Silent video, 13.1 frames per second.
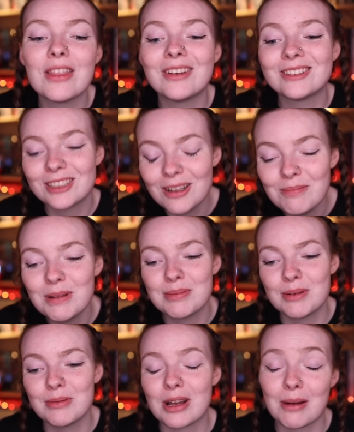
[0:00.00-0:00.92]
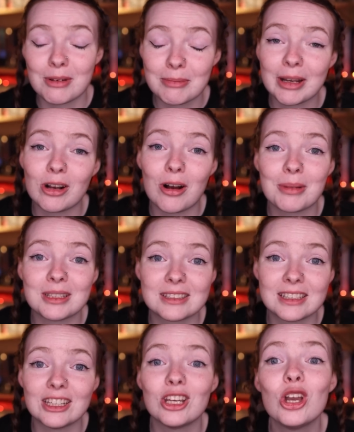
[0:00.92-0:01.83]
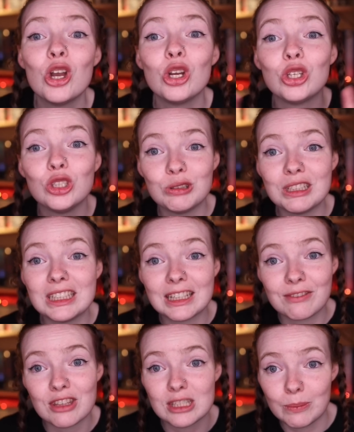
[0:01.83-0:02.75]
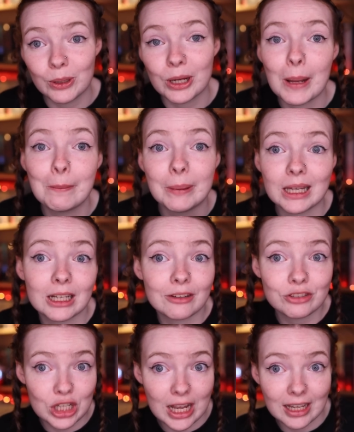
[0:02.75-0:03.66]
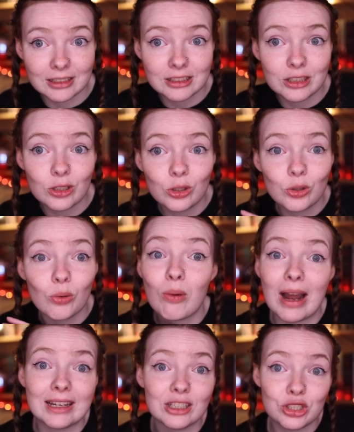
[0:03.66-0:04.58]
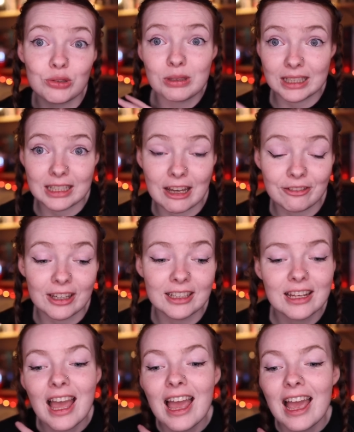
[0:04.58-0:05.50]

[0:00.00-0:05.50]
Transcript: And then some people will come into my comments like, you didn't give this book a big enough chance. Why did you DNF it?